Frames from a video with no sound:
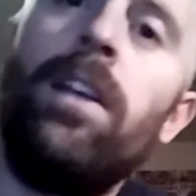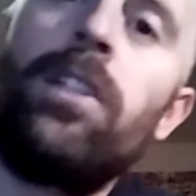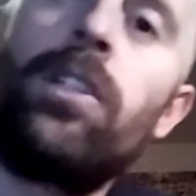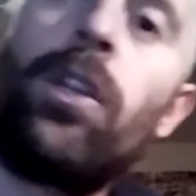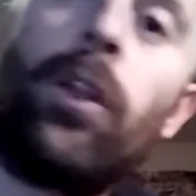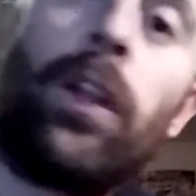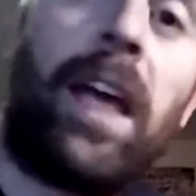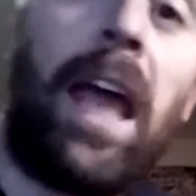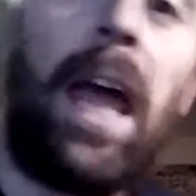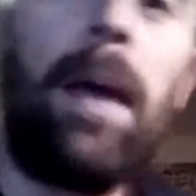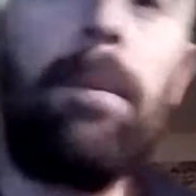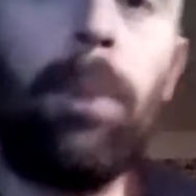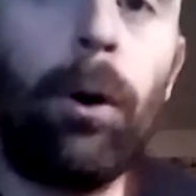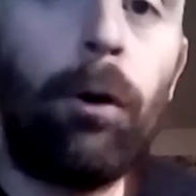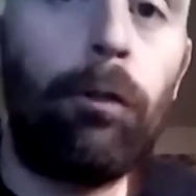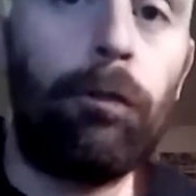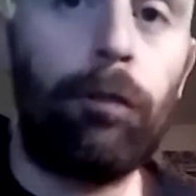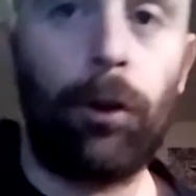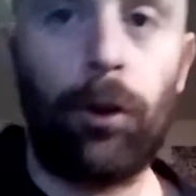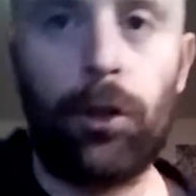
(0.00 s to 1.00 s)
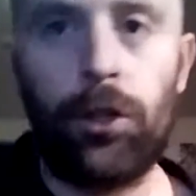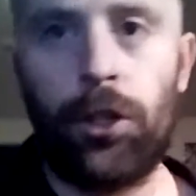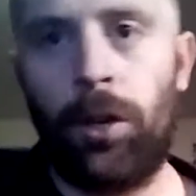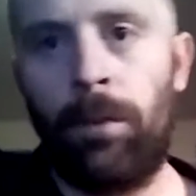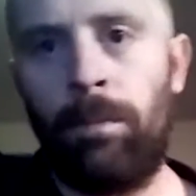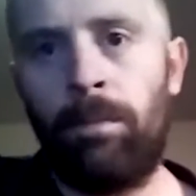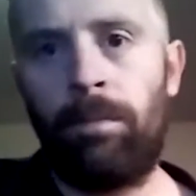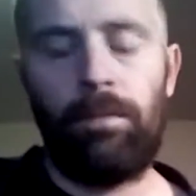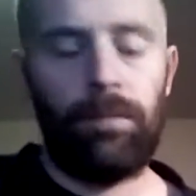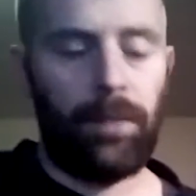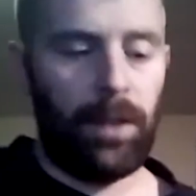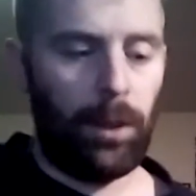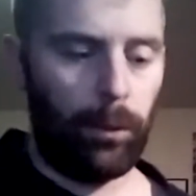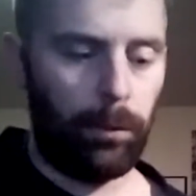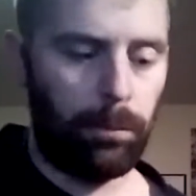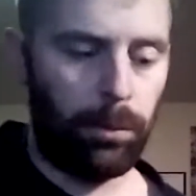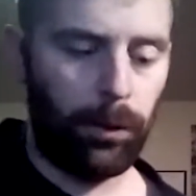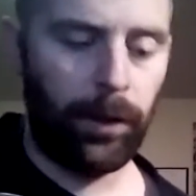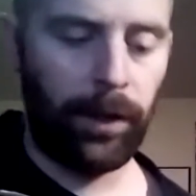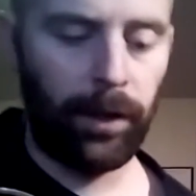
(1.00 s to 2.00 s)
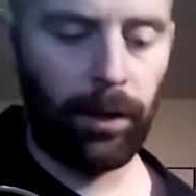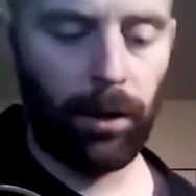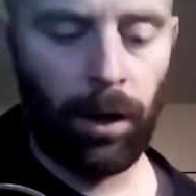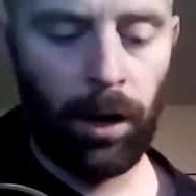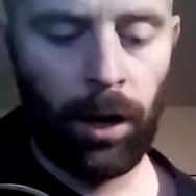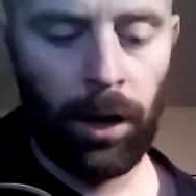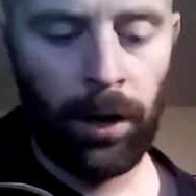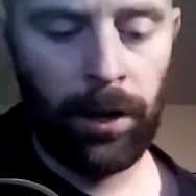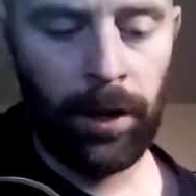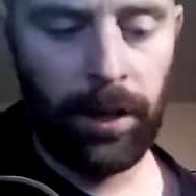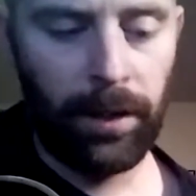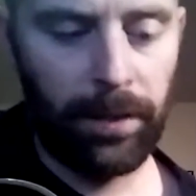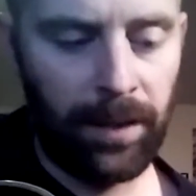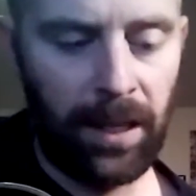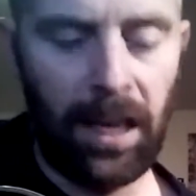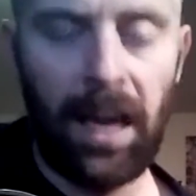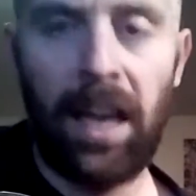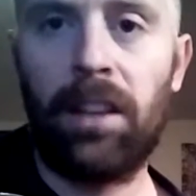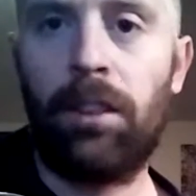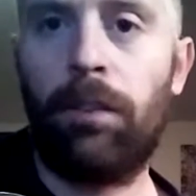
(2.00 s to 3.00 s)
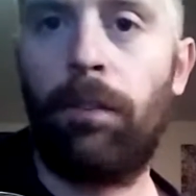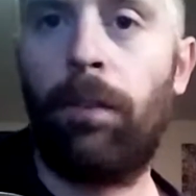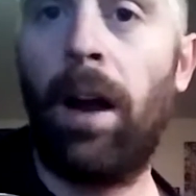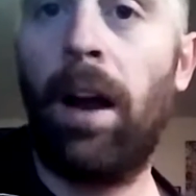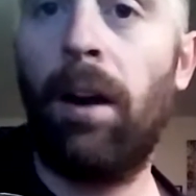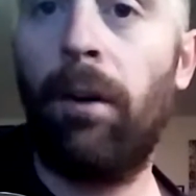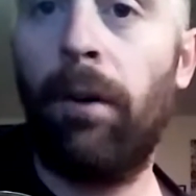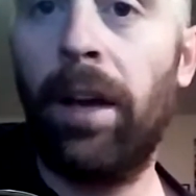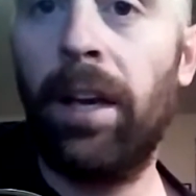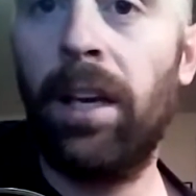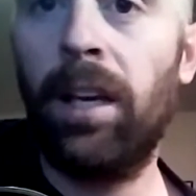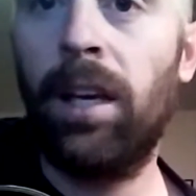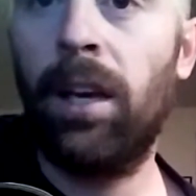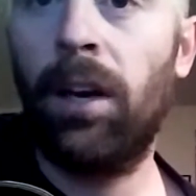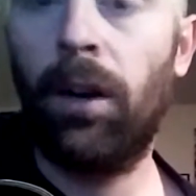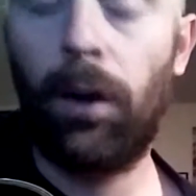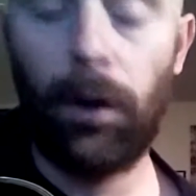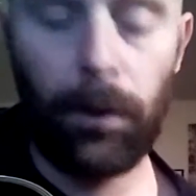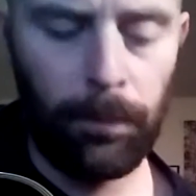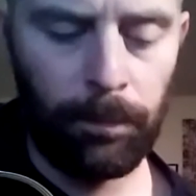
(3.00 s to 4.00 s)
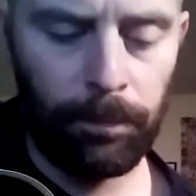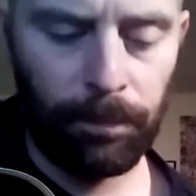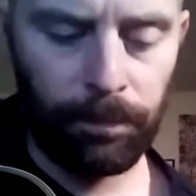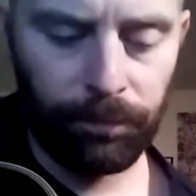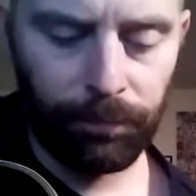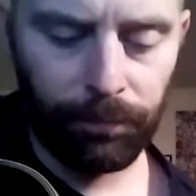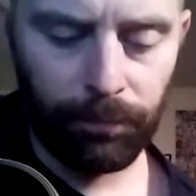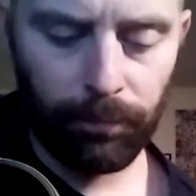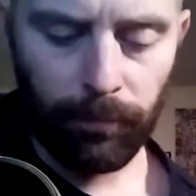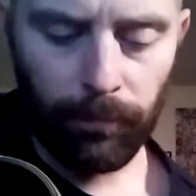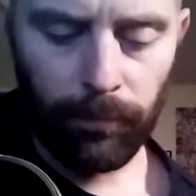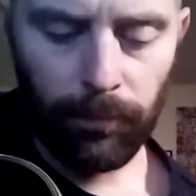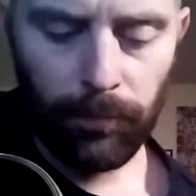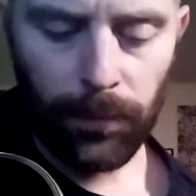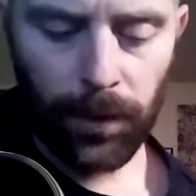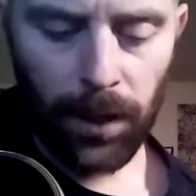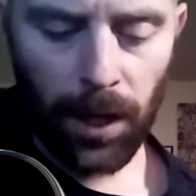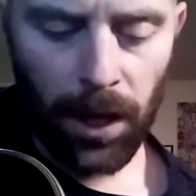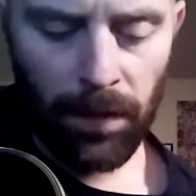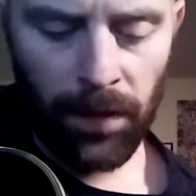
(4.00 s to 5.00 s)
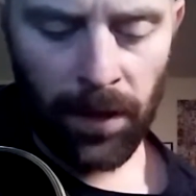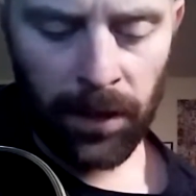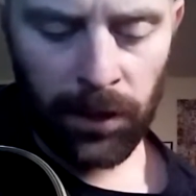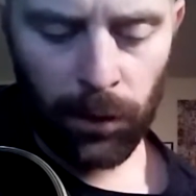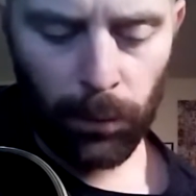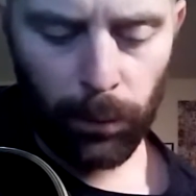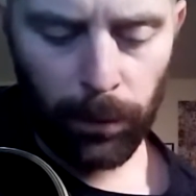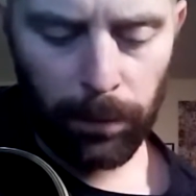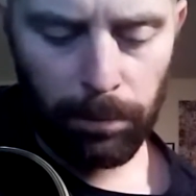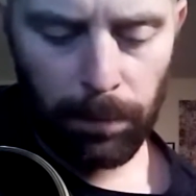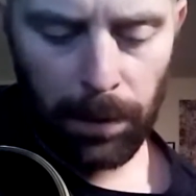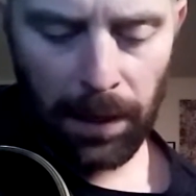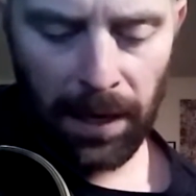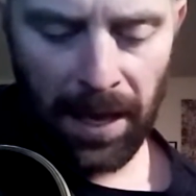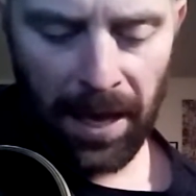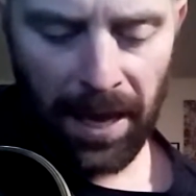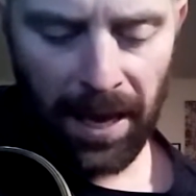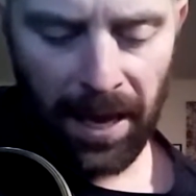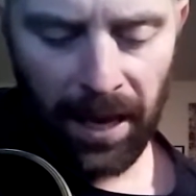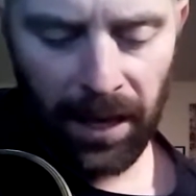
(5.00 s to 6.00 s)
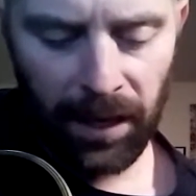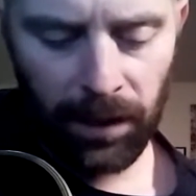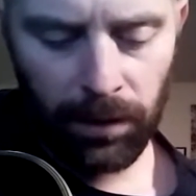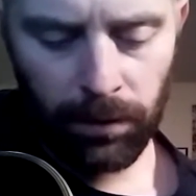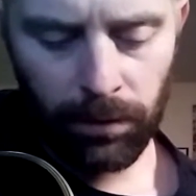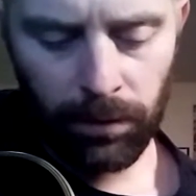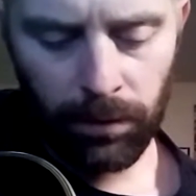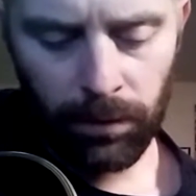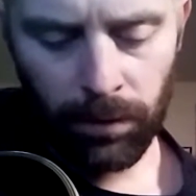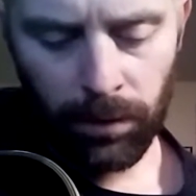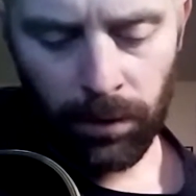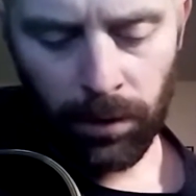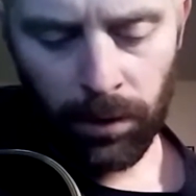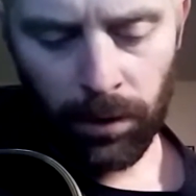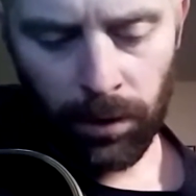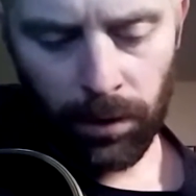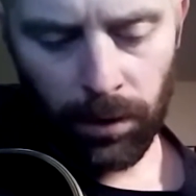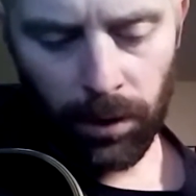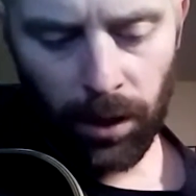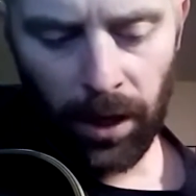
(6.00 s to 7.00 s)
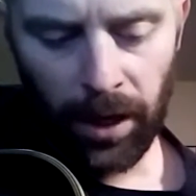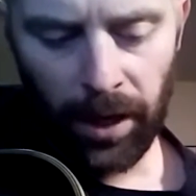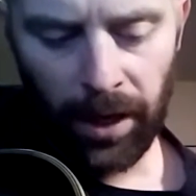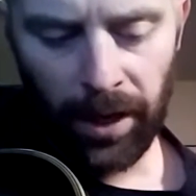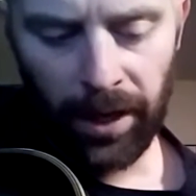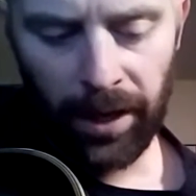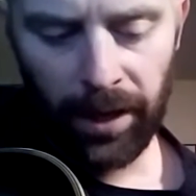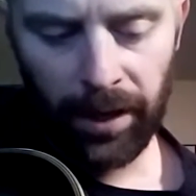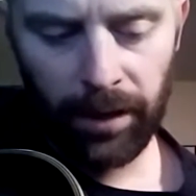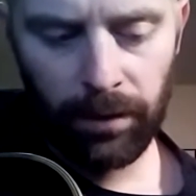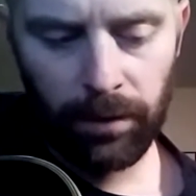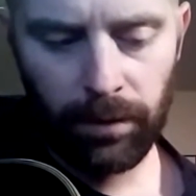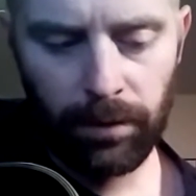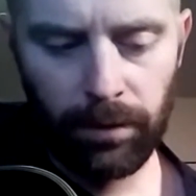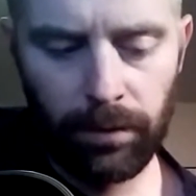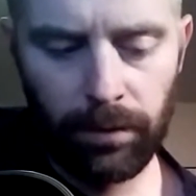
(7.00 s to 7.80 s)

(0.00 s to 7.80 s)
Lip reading: So the capo version, you would put it on the 8th fret right here, and then you would play a